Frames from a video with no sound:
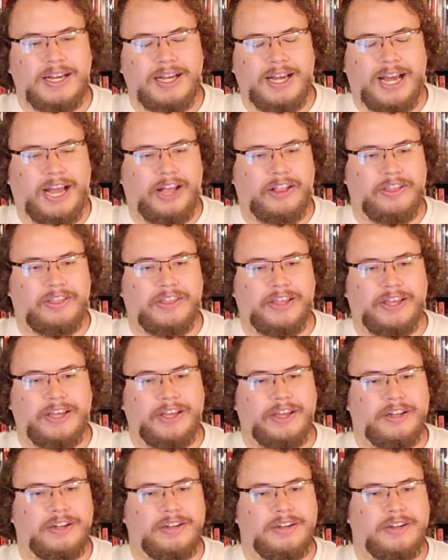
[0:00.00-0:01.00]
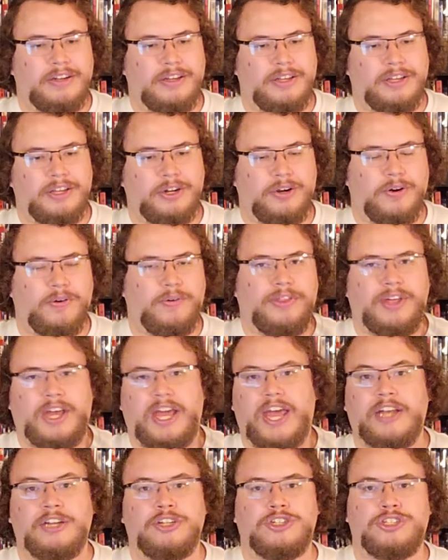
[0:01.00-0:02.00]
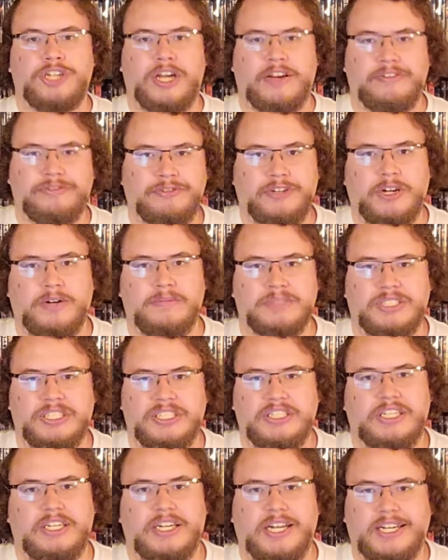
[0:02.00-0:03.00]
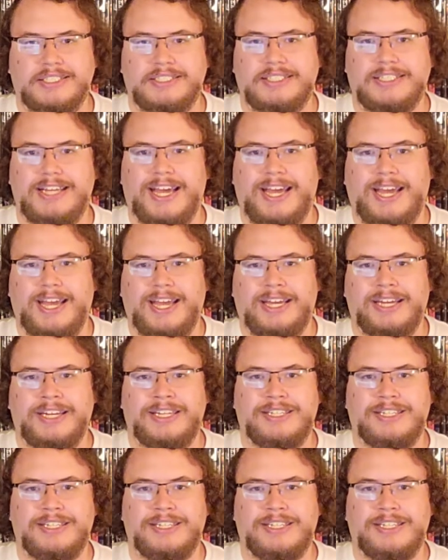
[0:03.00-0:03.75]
and then you know the head chef comes in the next day and